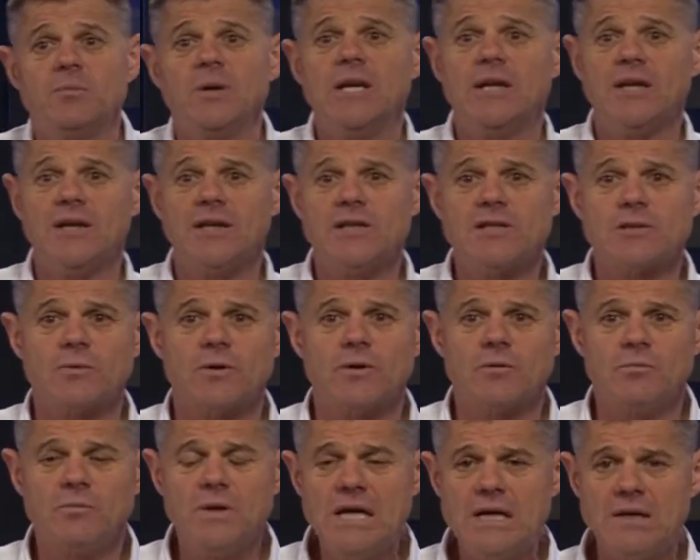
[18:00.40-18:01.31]
begins
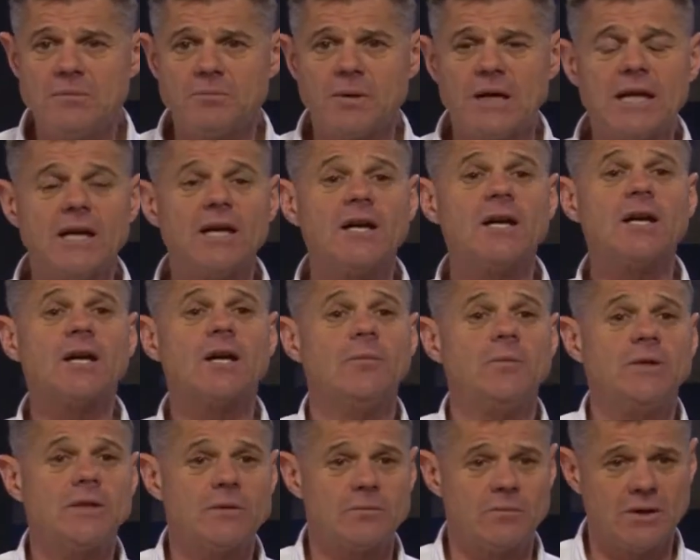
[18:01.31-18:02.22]
with me making
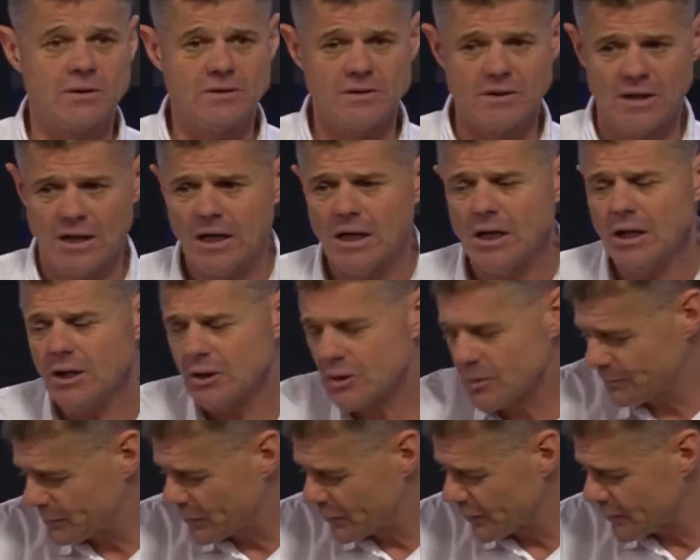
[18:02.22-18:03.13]
commitment
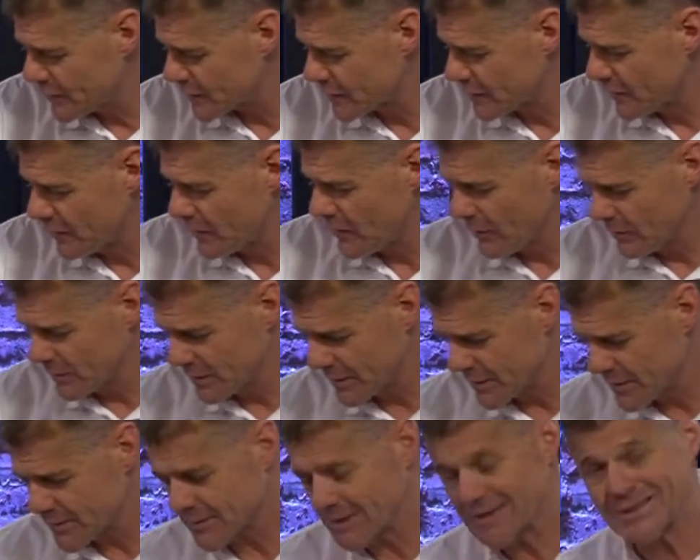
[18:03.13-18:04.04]
to personal wholeness.